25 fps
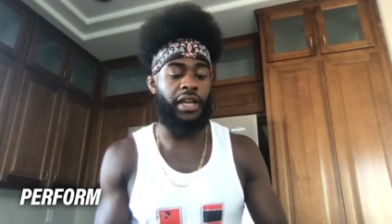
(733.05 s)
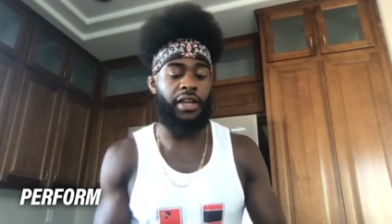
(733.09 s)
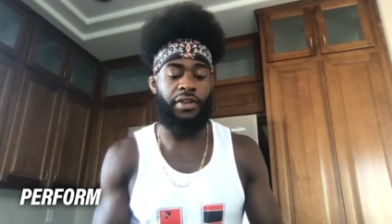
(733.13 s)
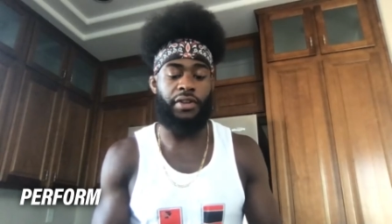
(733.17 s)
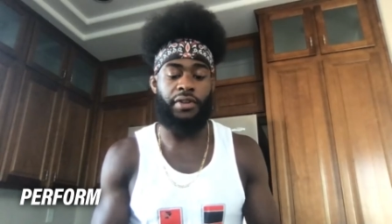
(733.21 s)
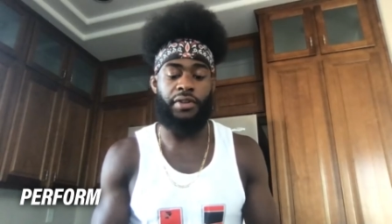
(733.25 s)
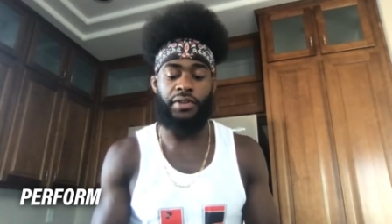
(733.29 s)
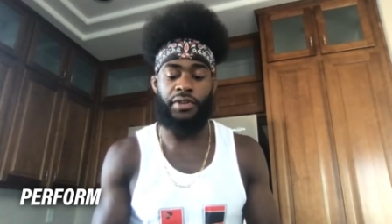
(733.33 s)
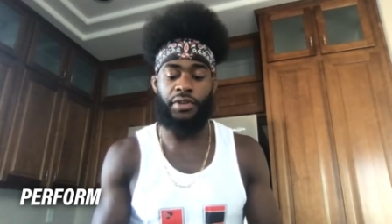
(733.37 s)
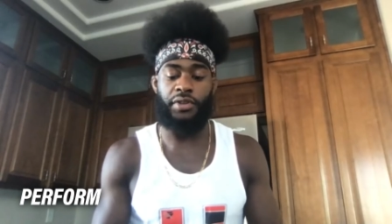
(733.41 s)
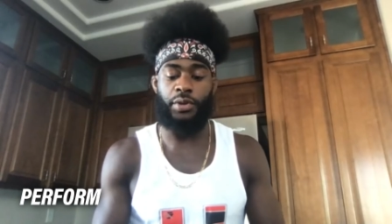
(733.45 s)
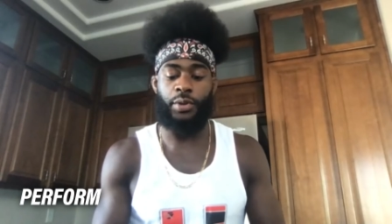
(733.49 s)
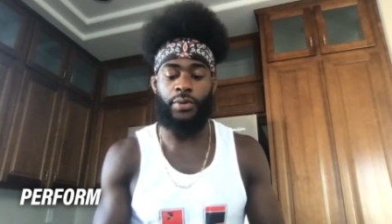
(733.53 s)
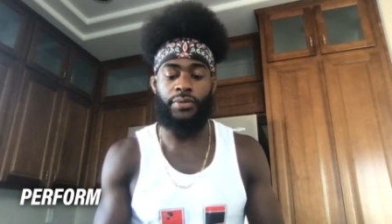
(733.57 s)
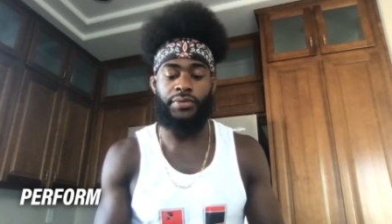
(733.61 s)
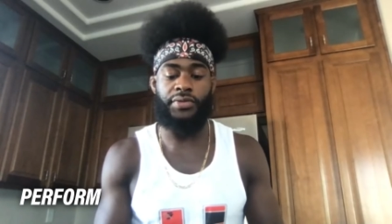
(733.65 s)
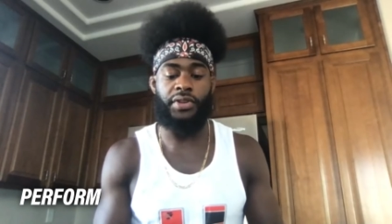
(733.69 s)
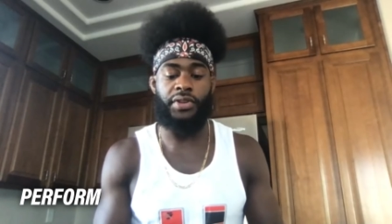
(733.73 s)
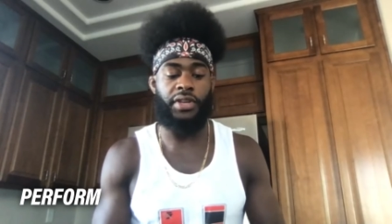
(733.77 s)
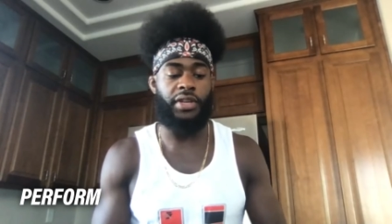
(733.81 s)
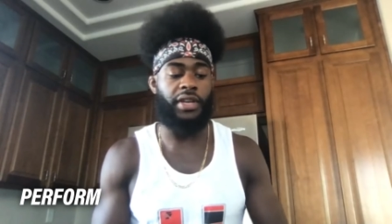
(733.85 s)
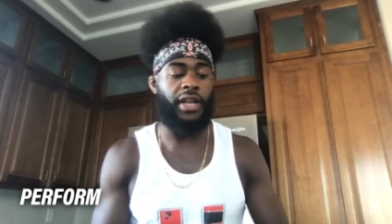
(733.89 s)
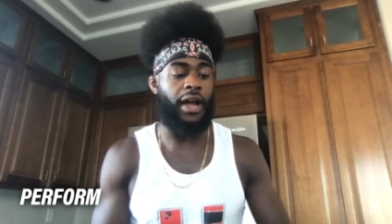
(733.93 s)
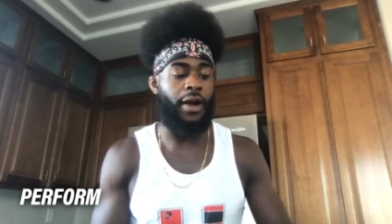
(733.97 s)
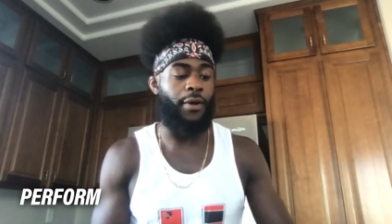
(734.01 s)
You're in the
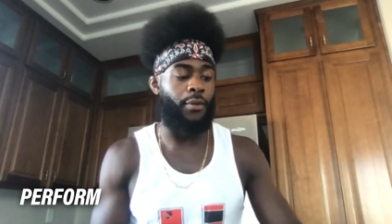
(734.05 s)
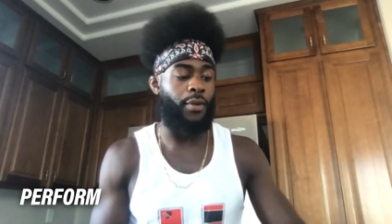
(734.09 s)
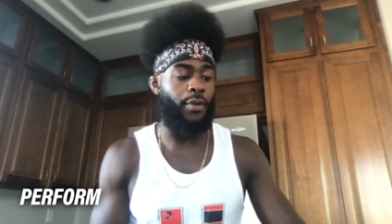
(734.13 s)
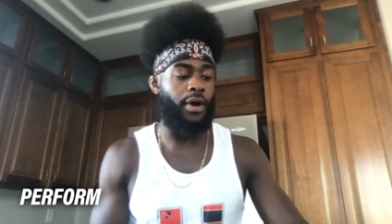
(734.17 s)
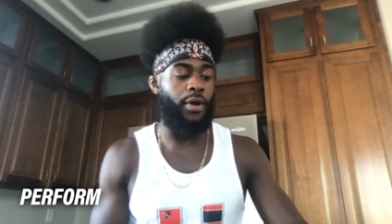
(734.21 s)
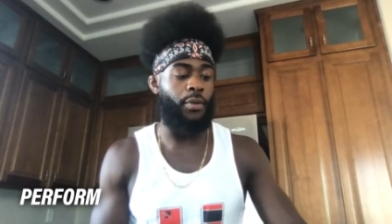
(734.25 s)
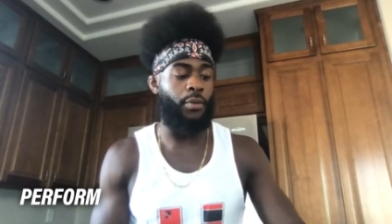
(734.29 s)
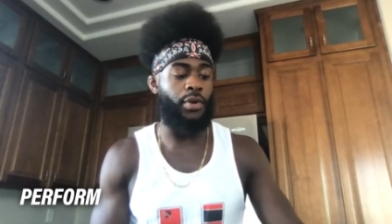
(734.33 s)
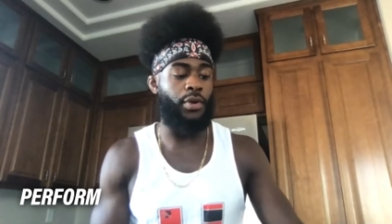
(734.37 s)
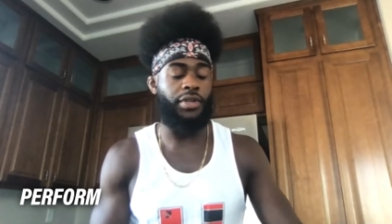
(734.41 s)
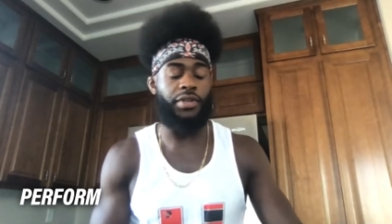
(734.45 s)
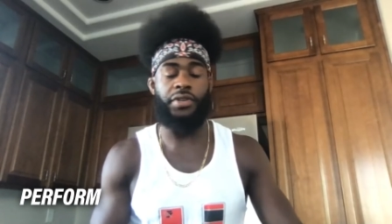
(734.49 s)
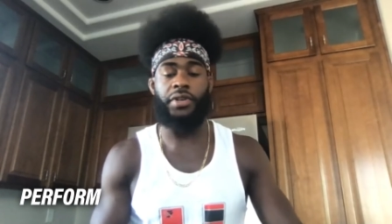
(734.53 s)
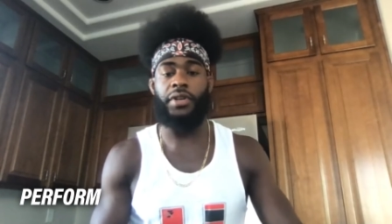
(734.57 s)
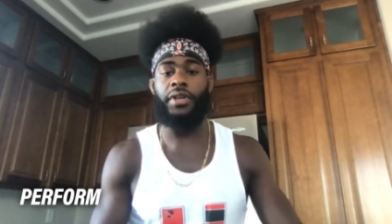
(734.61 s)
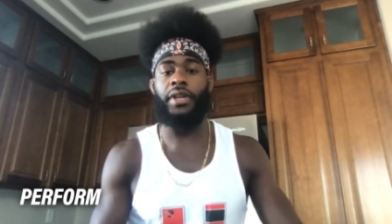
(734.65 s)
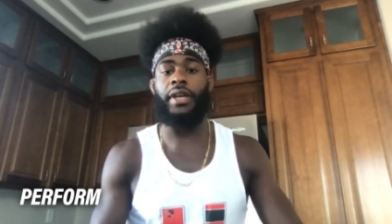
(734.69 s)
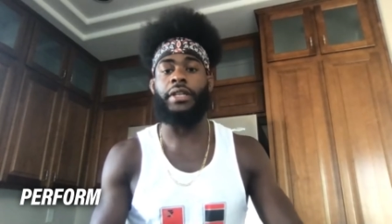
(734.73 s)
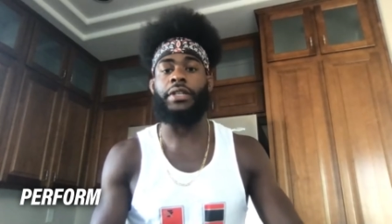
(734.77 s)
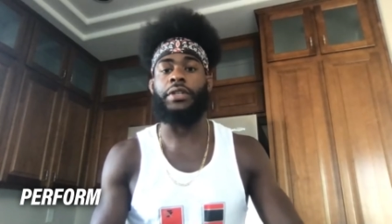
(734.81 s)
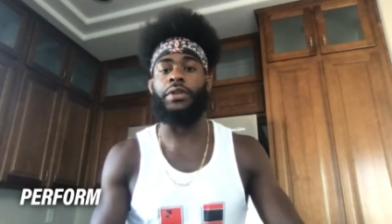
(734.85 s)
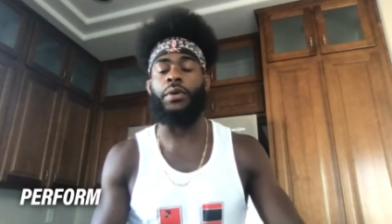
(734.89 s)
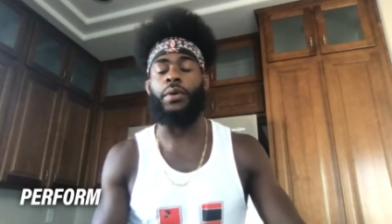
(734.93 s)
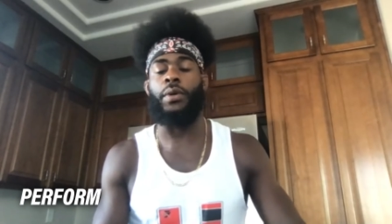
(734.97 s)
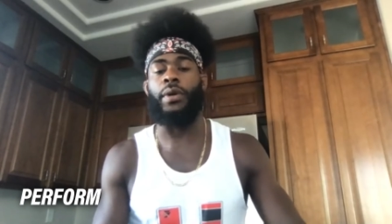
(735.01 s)
UFC. Now what? What's your
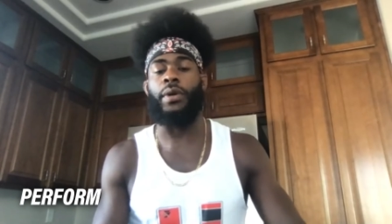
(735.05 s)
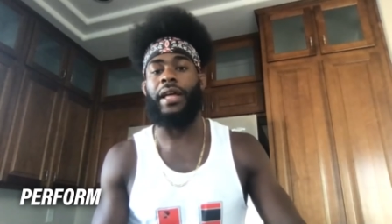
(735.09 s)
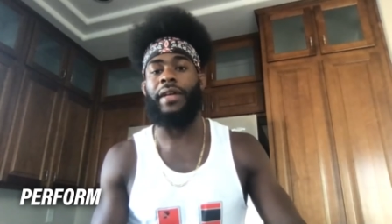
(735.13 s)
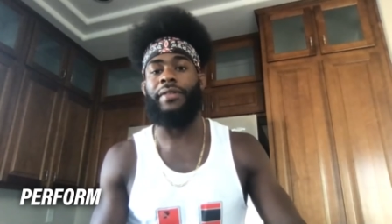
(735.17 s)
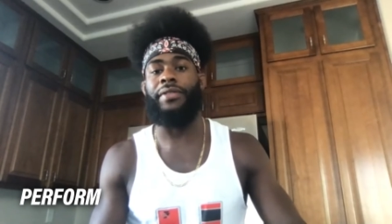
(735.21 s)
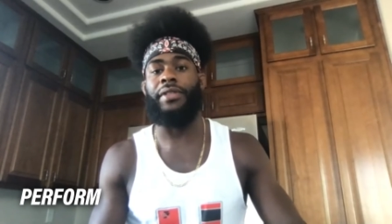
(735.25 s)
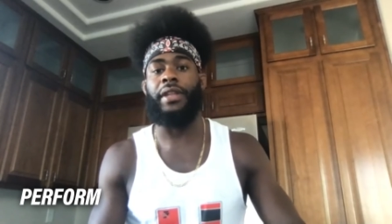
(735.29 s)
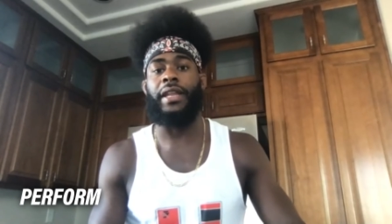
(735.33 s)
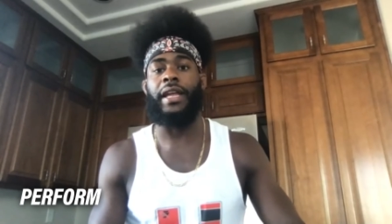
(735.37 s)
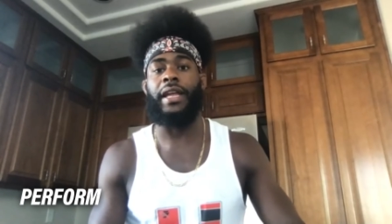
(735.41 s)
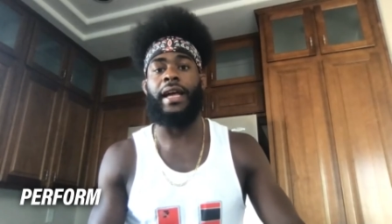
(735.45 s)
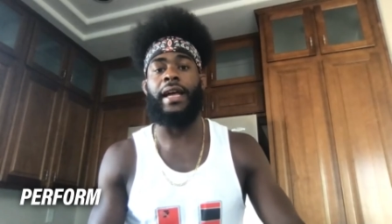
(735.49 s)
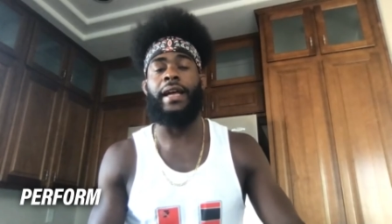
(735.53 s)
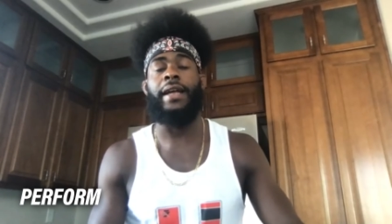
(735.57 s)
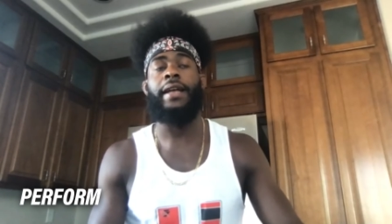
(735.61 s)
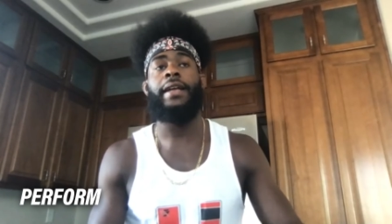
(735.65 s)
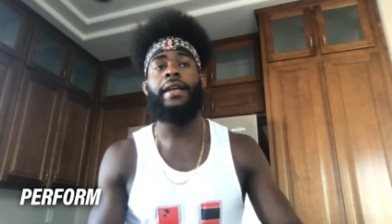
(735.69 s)
next goal after that?